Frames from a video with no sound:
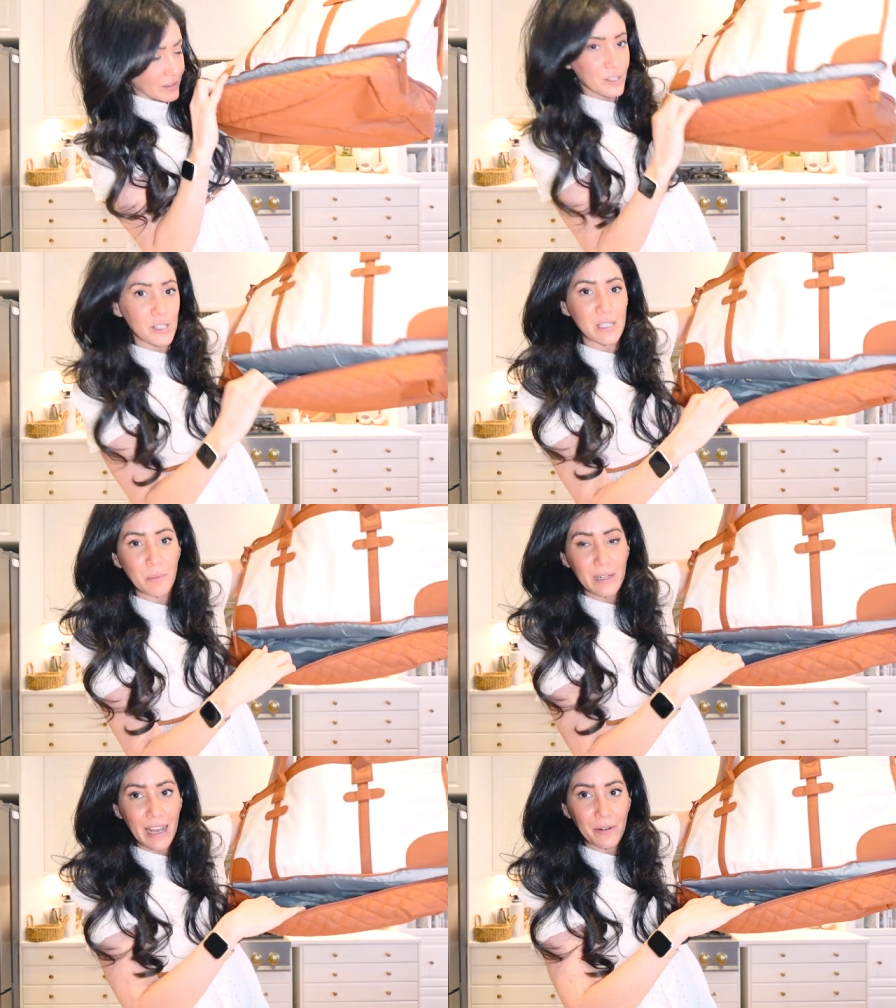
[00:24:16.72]
there's a
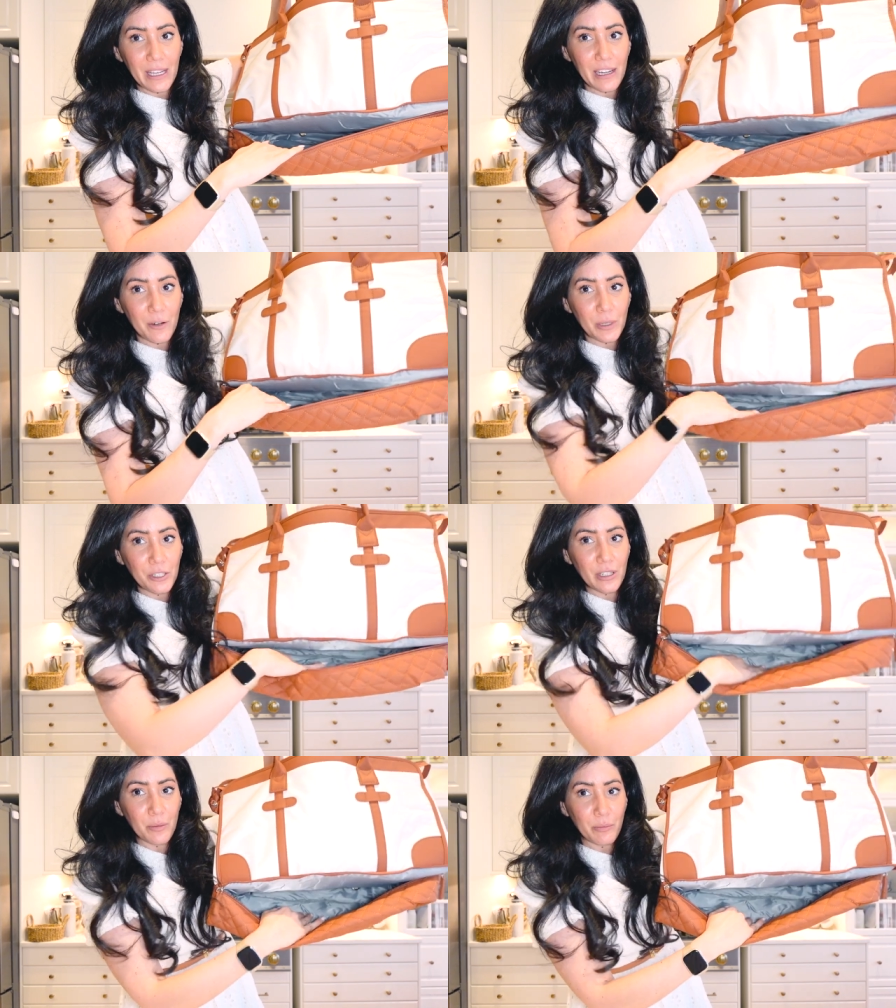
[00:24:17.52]
zipper down here which
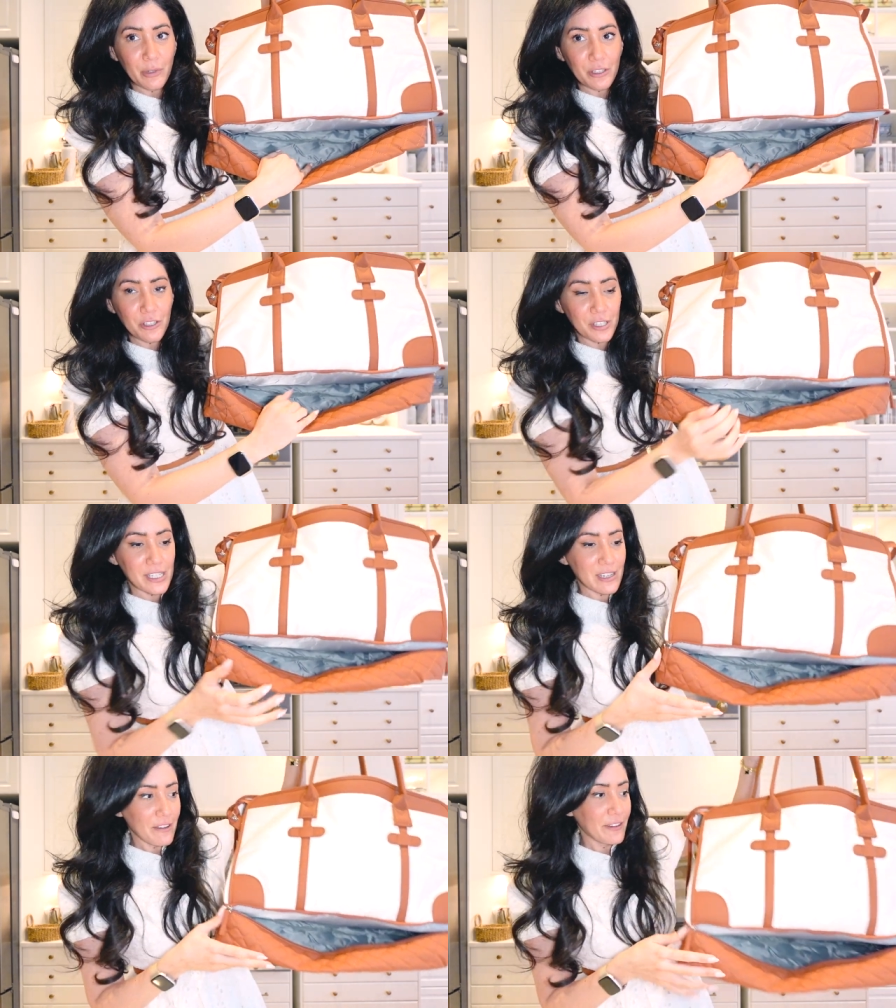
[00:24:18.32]
you can put your
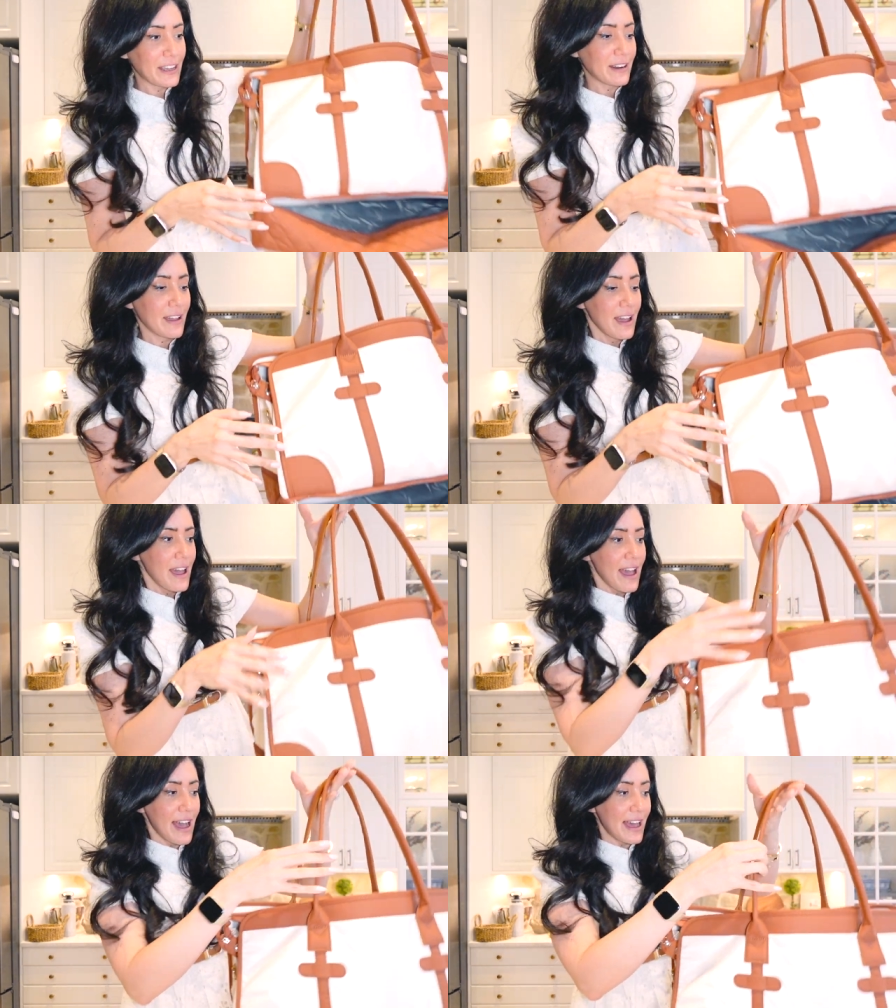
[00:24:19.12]
stuff in,
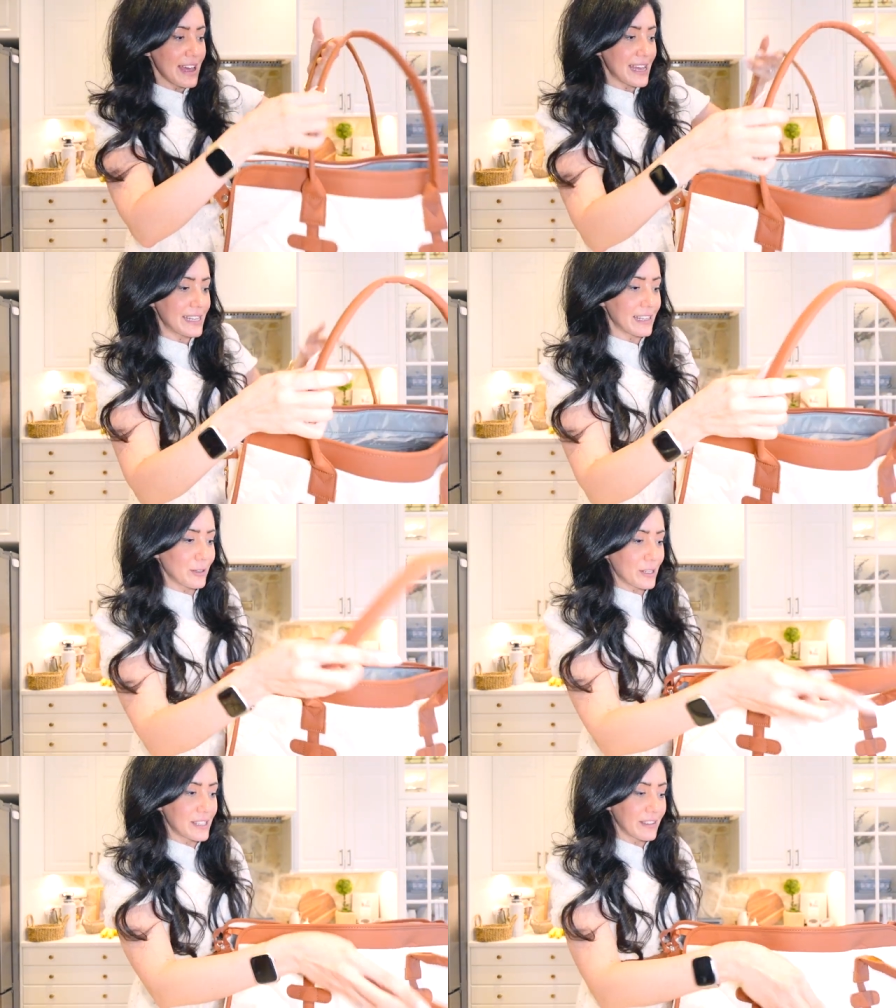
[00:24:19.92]
and it
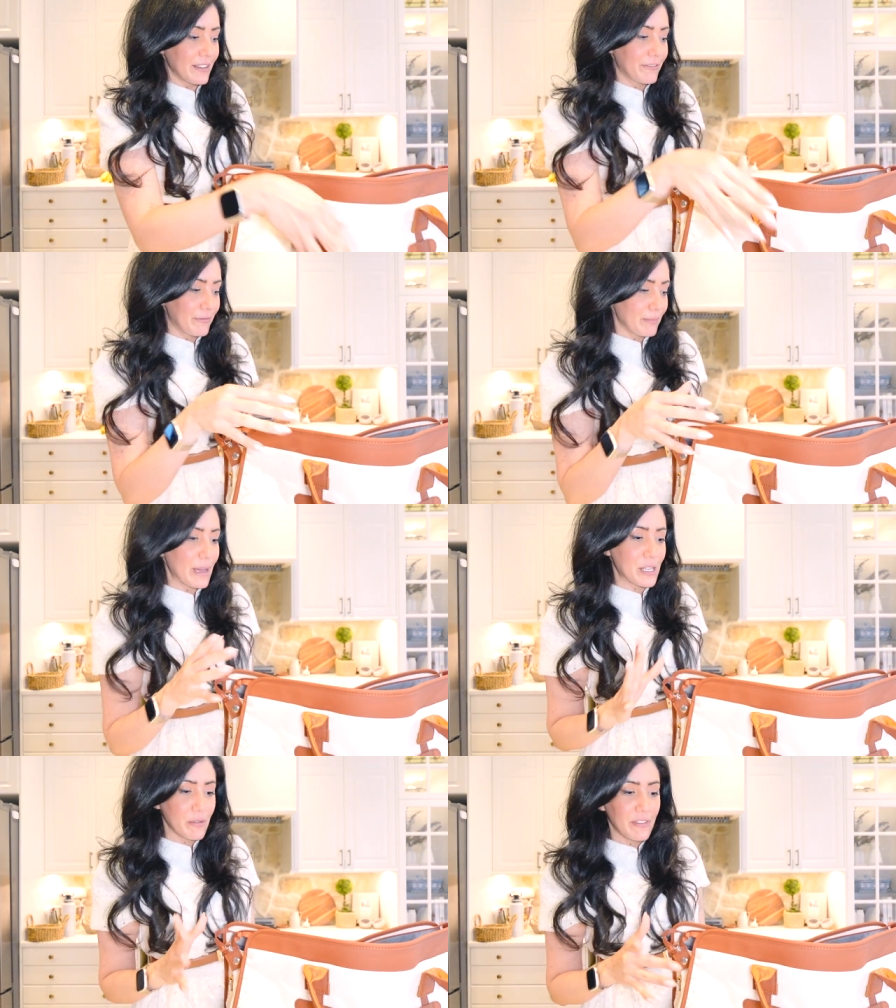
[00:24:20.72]

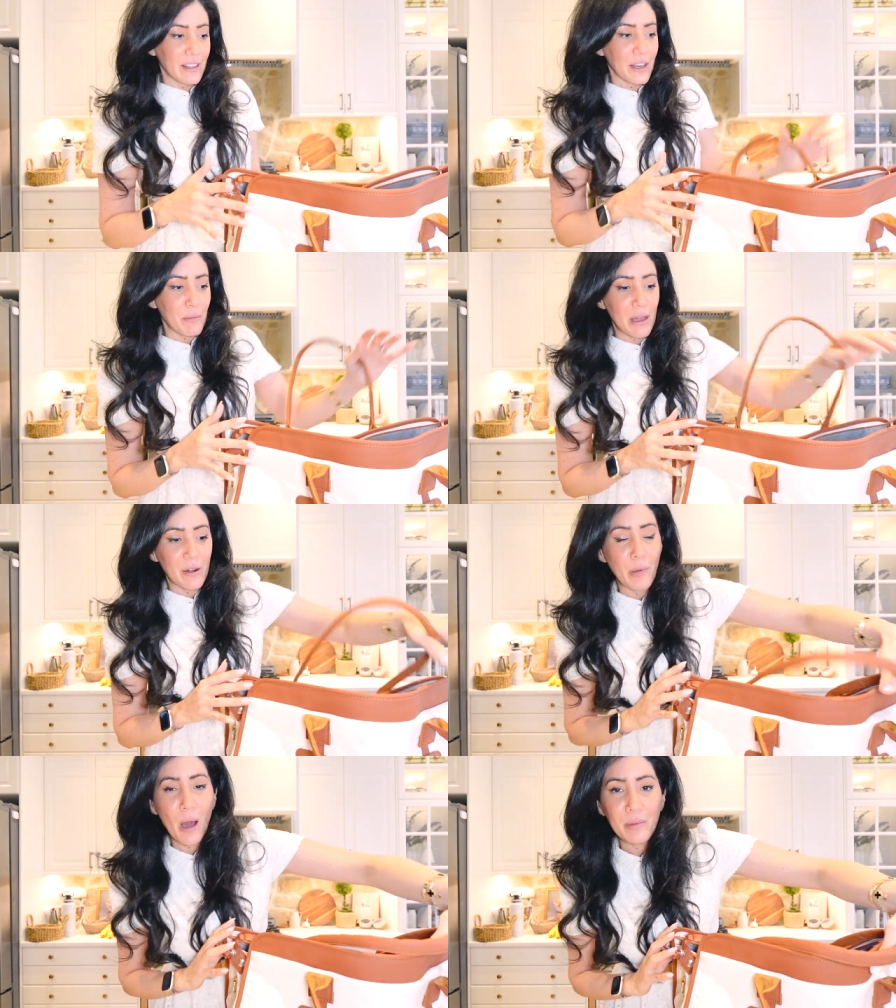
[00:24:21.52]
makes me feel like Mary
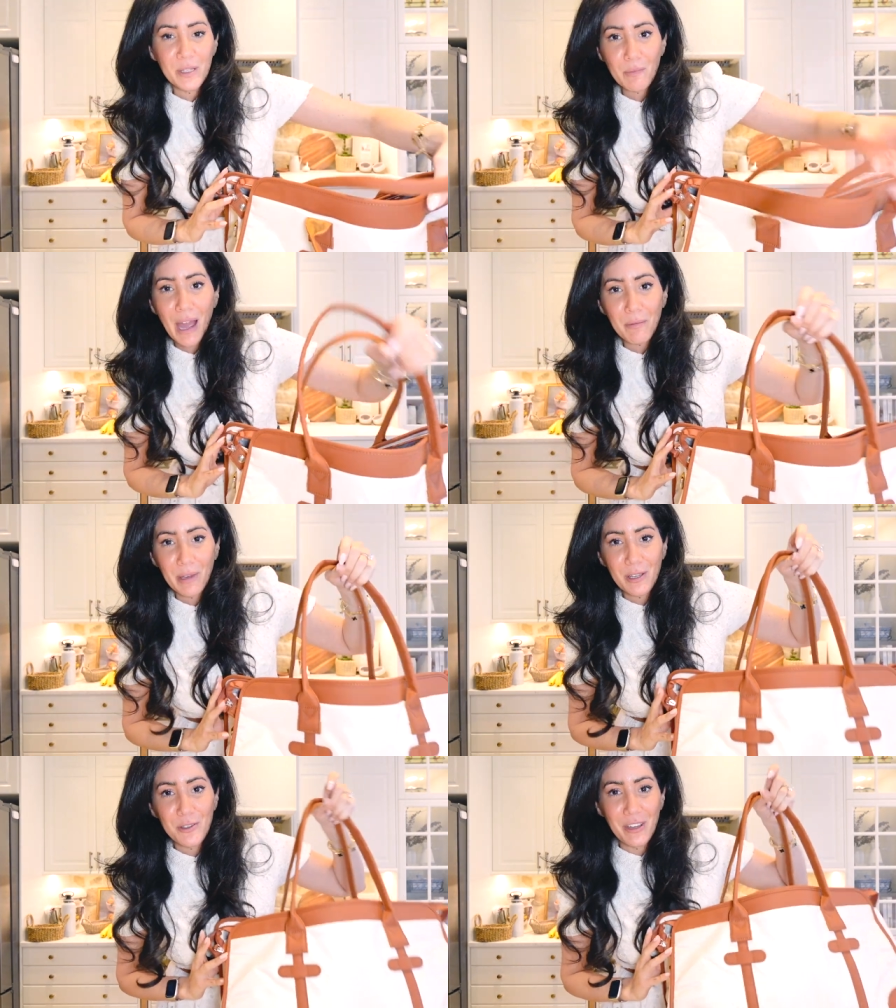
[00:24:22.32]
Poppins bag
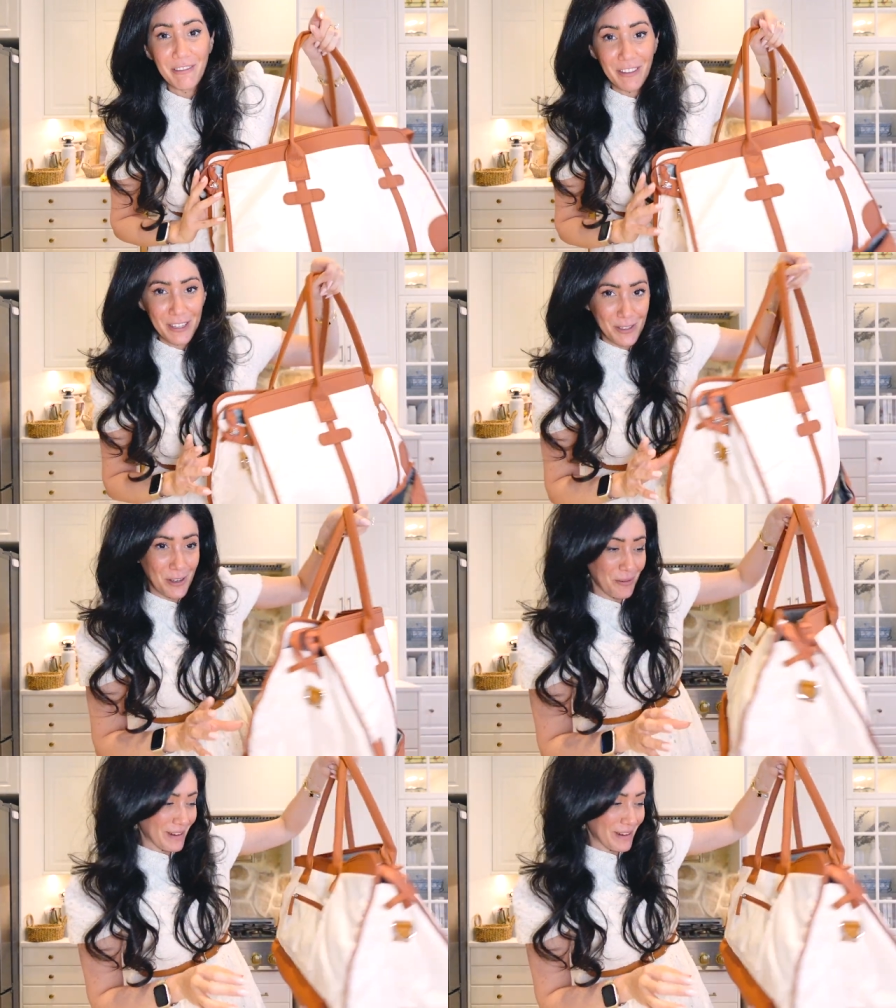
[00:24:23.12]
because you can fit so